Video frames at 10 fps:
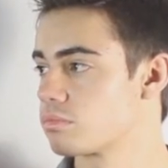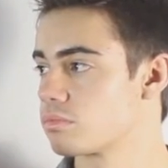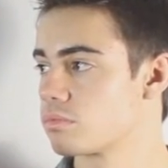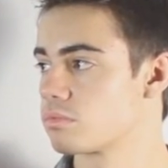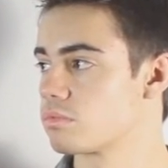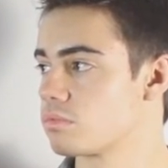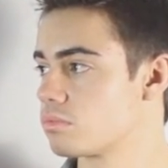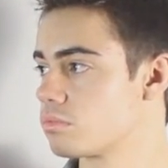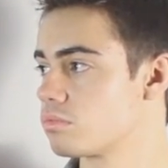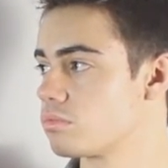
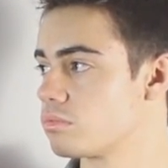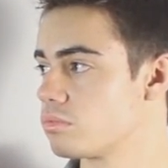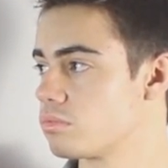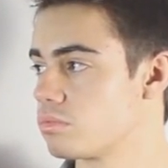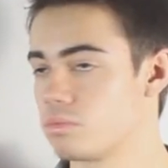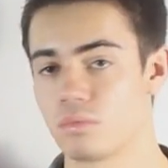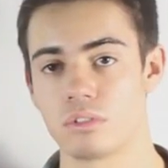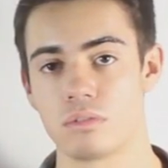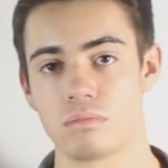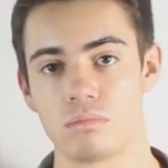
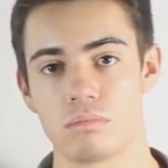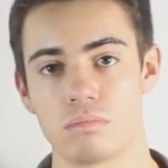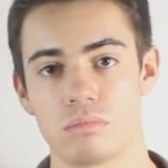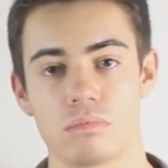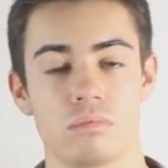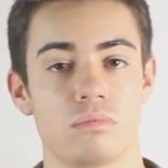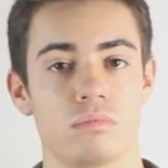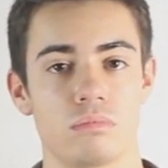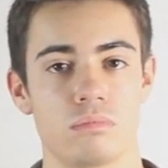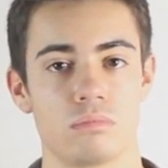
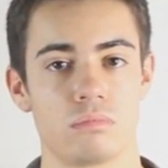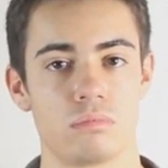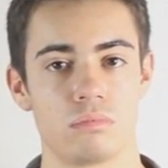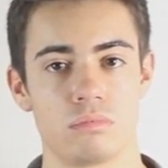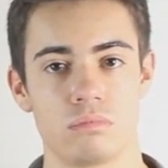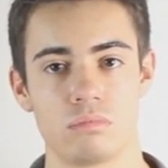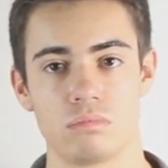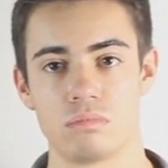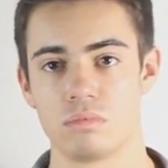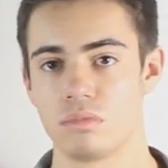
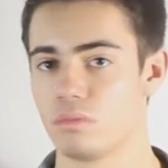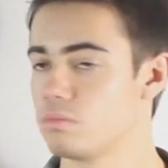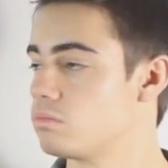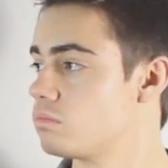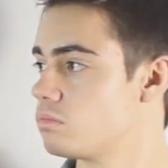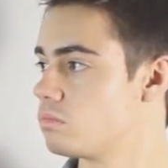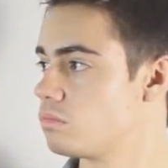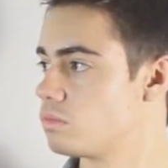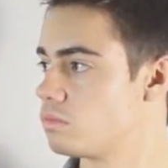(silent)